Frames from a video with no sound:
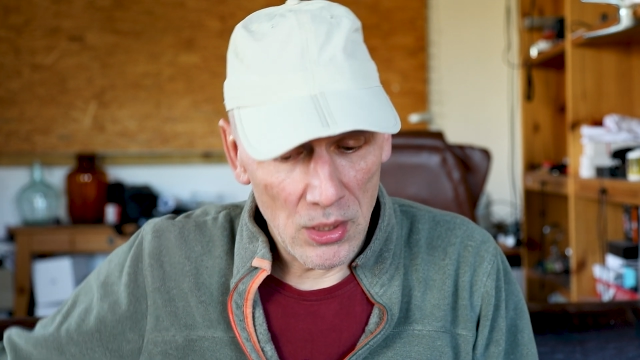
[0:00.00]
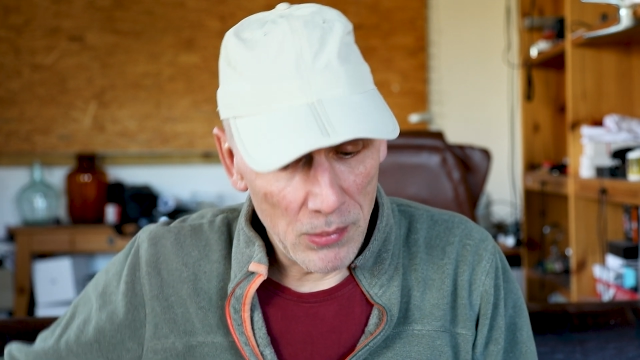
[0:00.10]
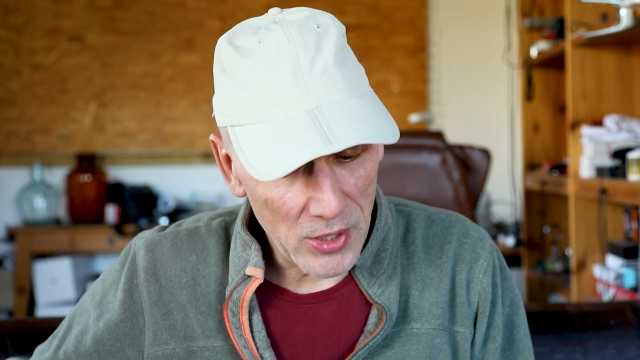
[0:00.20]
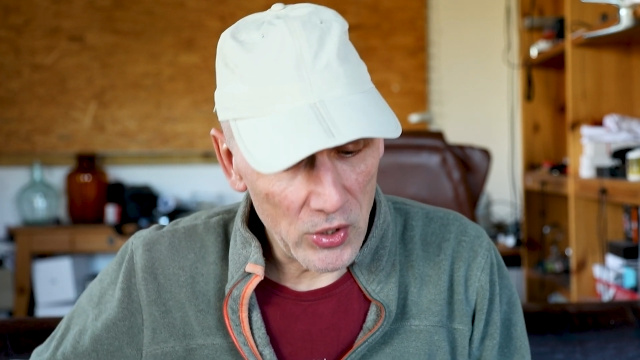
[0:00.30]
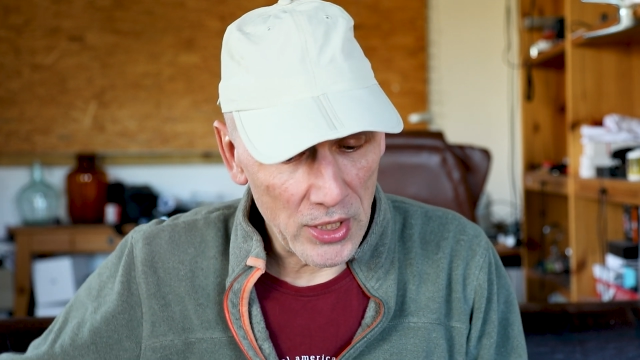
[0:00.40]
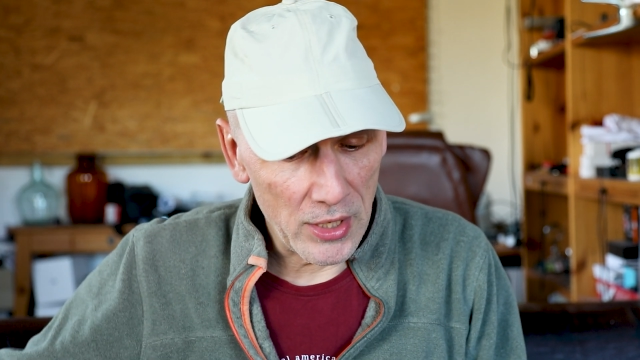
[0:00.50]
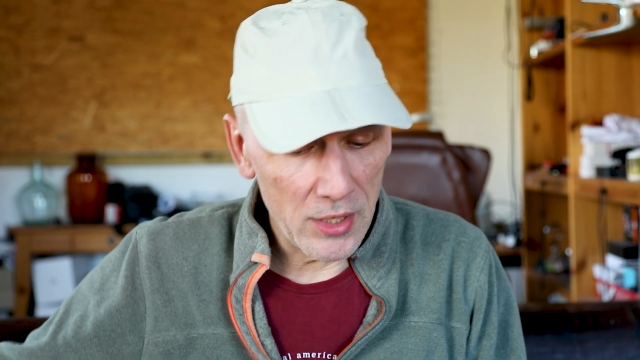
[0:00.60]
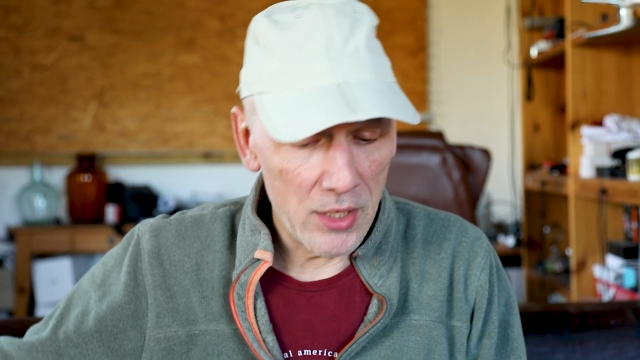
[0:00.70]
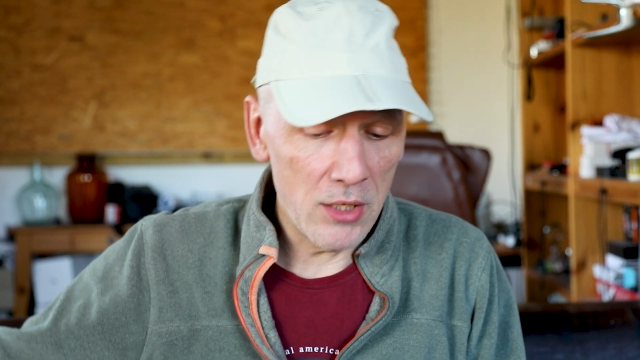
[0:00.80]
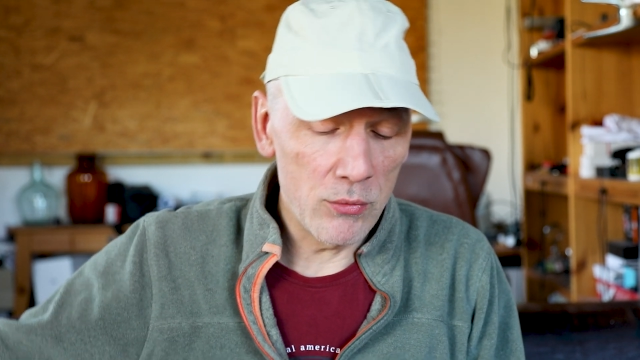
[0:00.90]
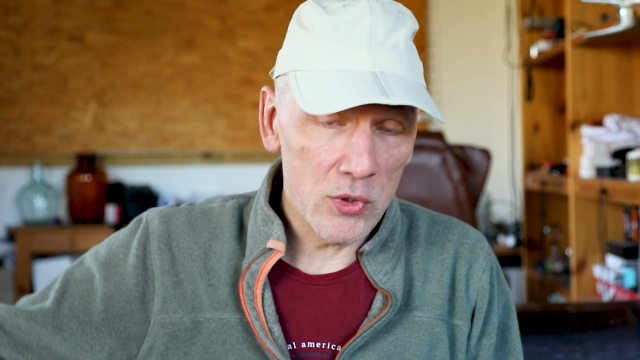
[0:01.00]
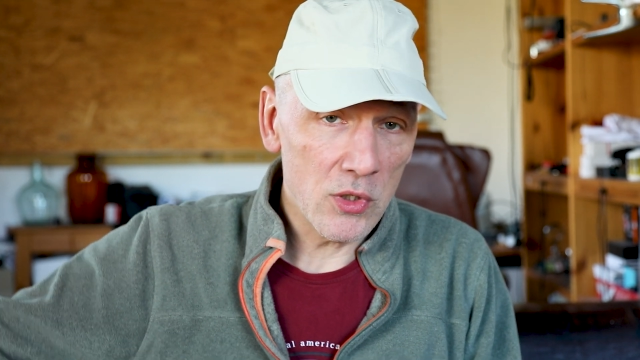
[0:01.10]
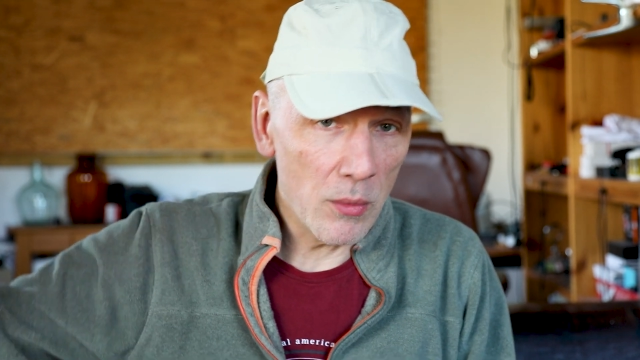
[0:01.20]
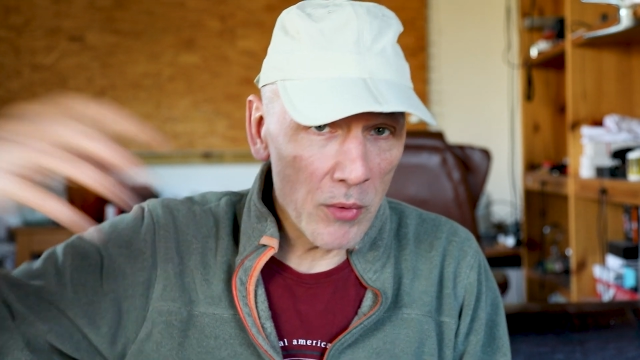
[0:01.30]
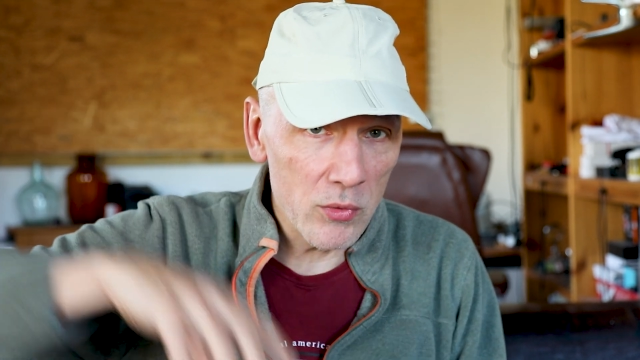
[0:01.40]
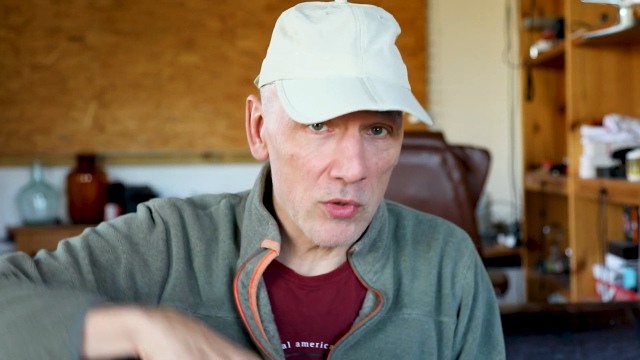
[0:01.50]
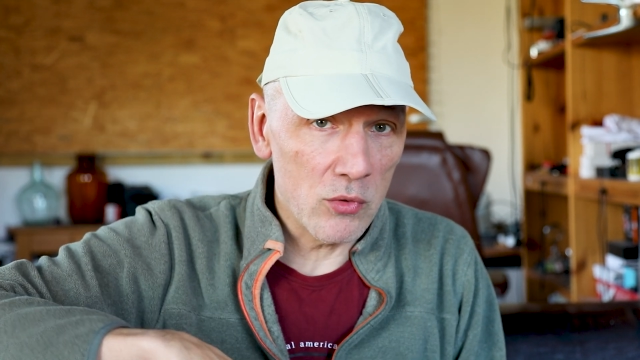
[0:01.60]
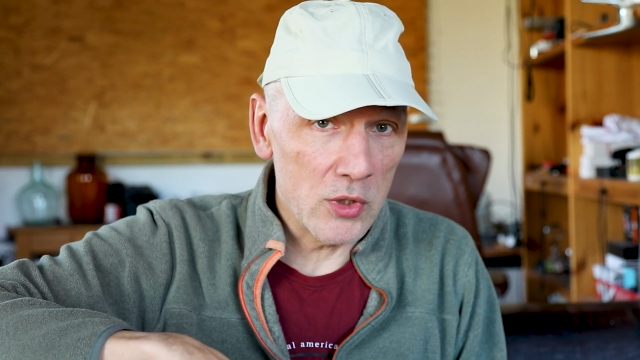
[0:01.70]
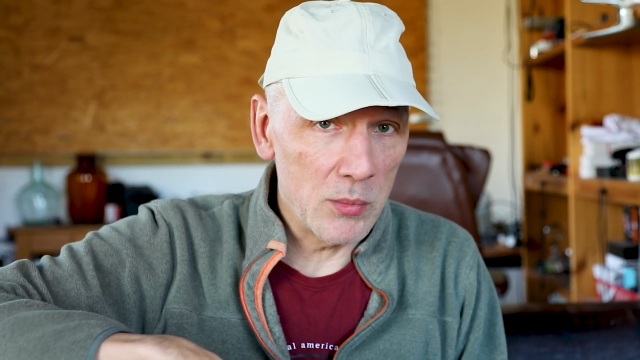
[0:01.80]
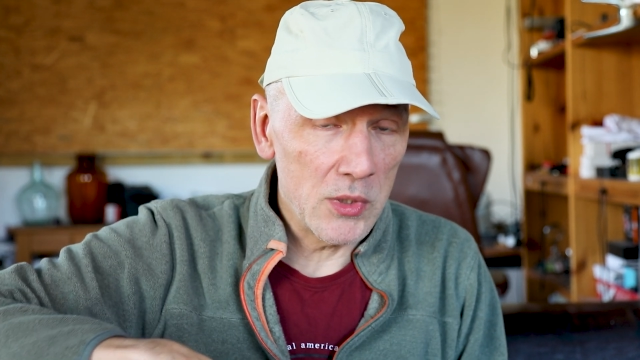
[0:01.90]
America, and he was coming with
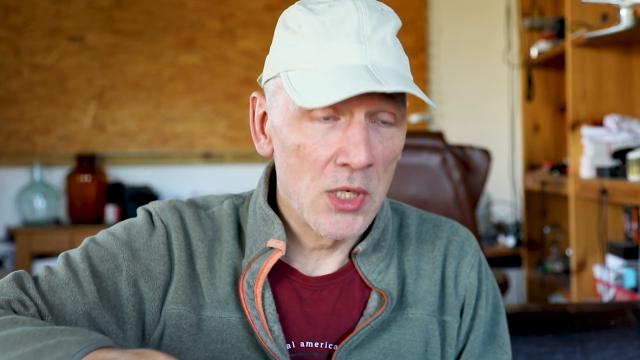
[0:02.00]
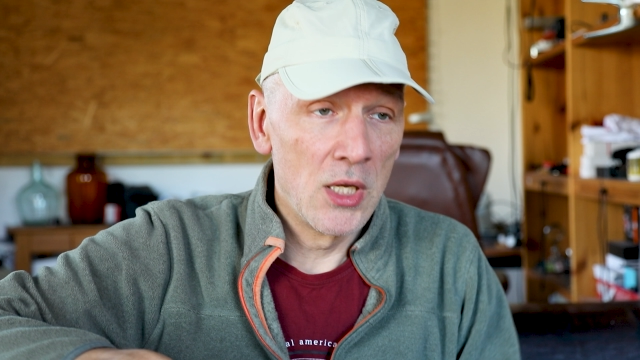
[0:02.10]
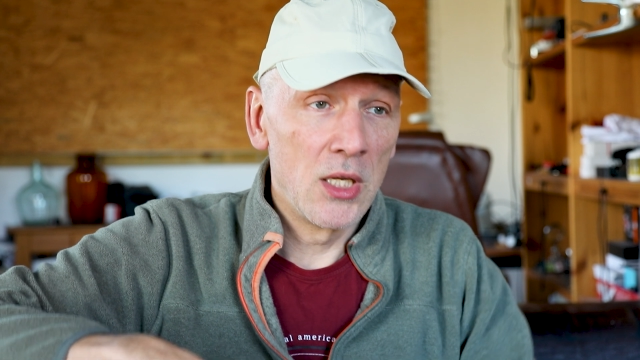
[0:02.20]
Christmas.